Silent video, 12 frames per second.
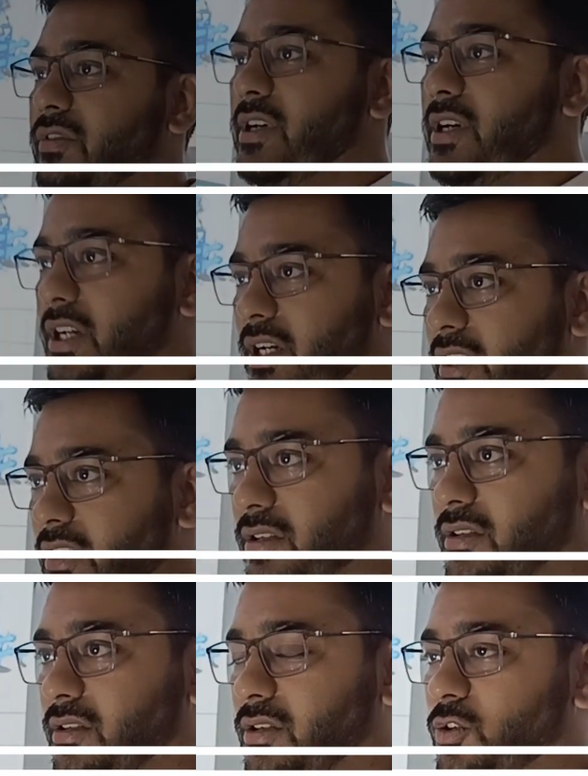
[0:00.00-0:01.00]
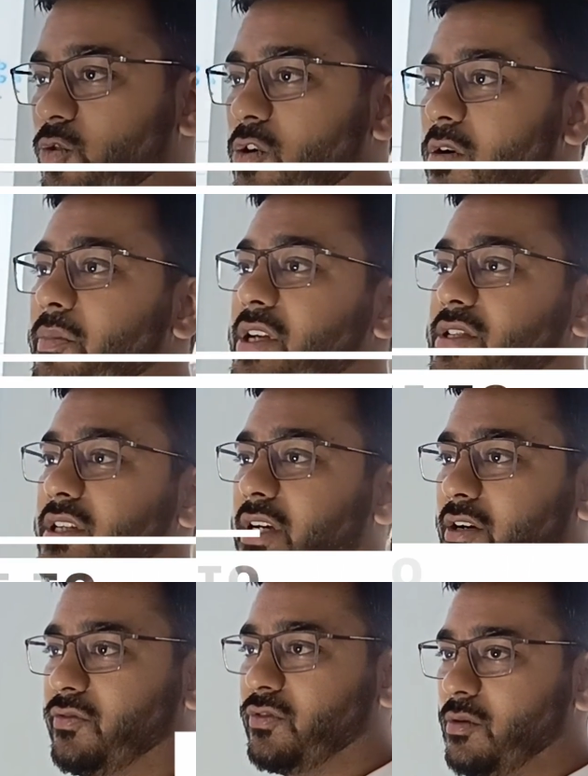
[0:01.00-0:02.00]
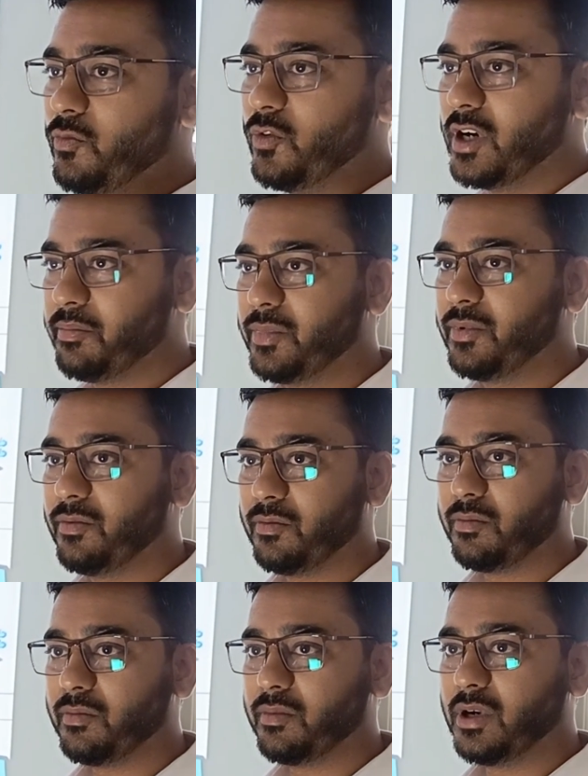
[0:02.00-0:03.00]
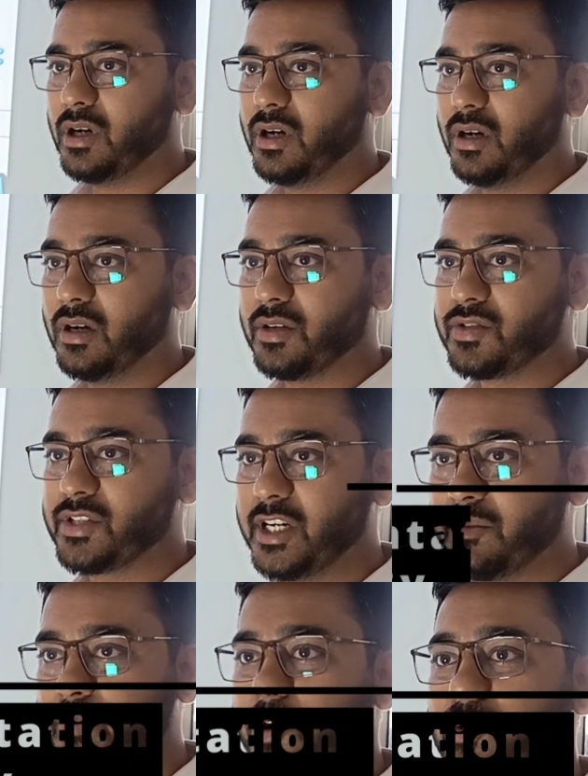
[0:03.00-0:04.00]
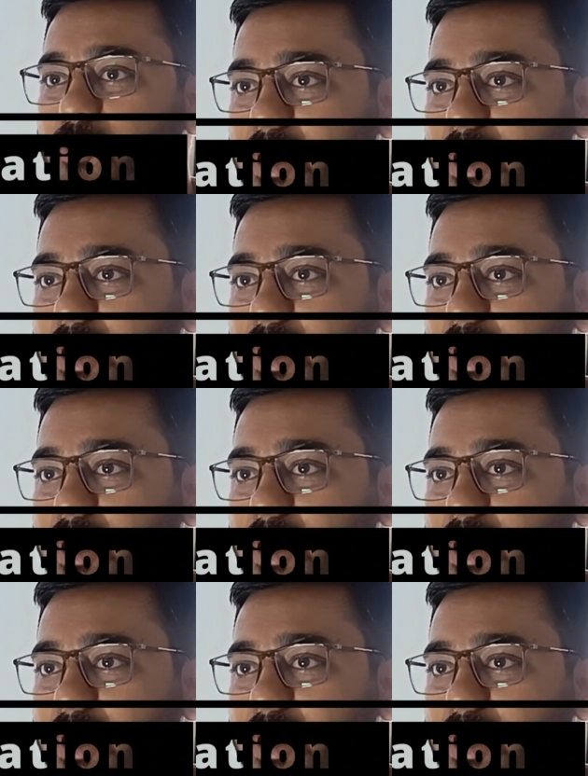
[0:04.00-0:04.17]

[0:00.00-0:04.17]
we need to compress the air from one set point to